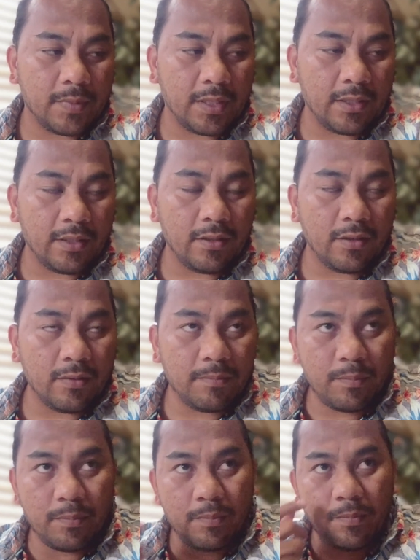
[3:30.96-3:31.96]
In
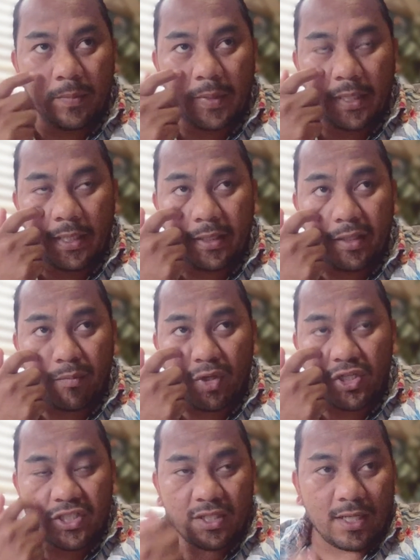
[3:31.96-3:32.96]
the
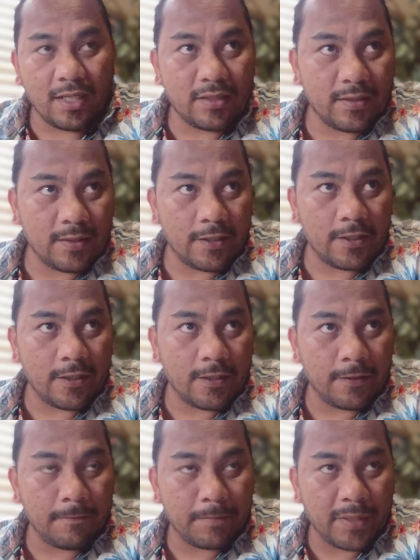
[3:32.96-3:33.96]
Marshall Island,
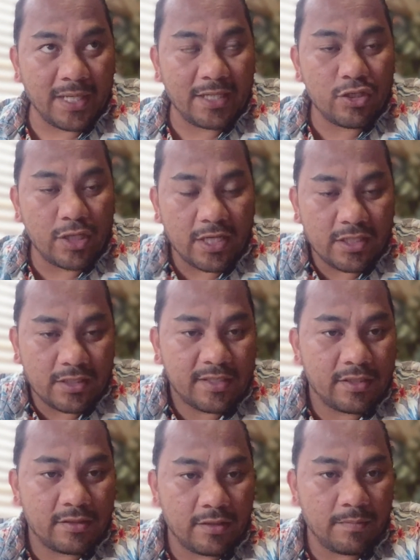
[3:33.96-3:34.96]
the education
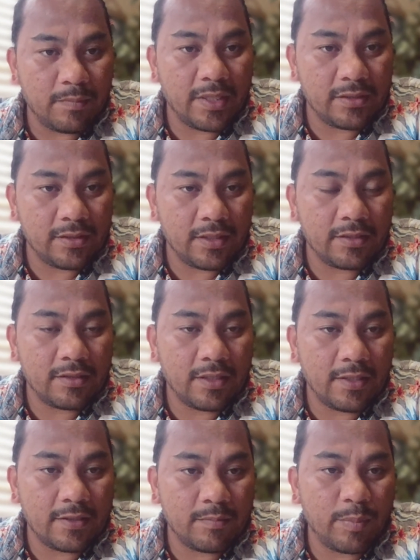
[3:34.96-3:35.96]
system is
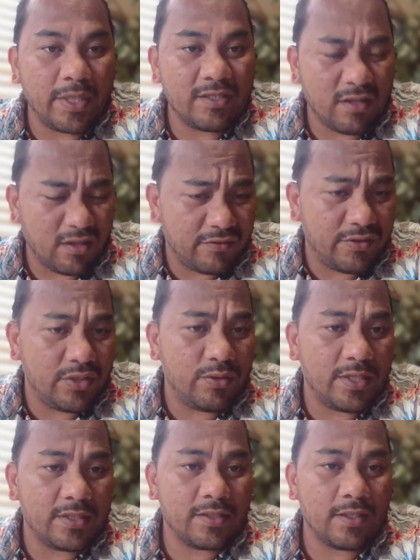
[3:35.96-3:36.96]
based out of the
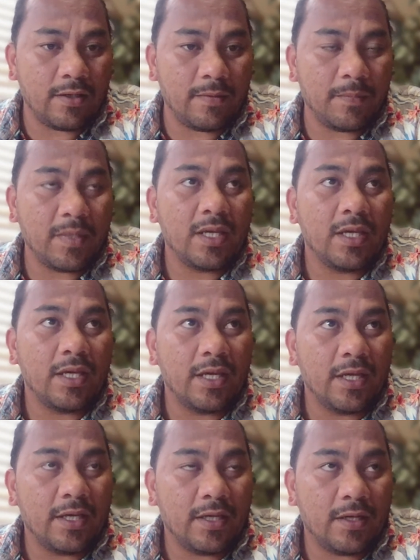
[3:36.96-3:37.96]
U.S.
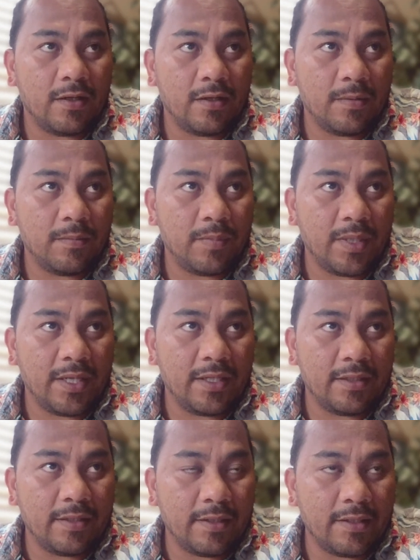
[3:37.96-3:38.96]

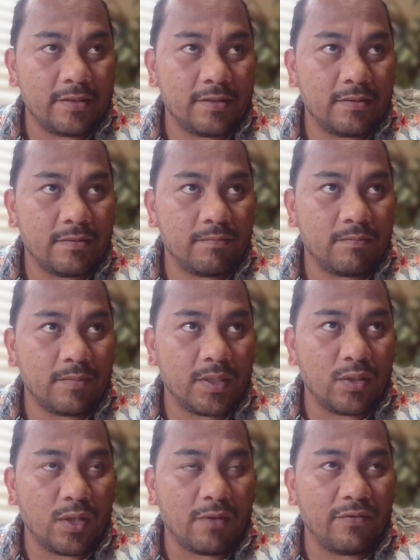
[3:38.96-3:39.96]
And is
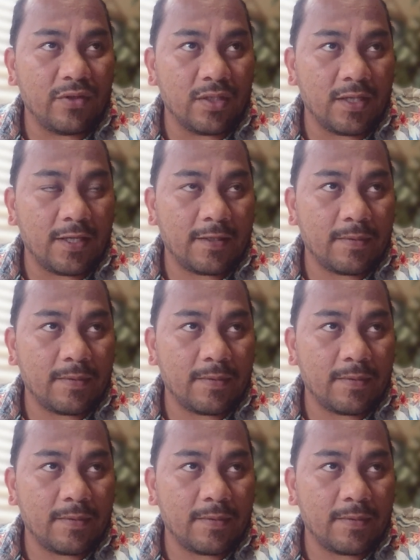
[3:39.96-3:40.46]
I feel like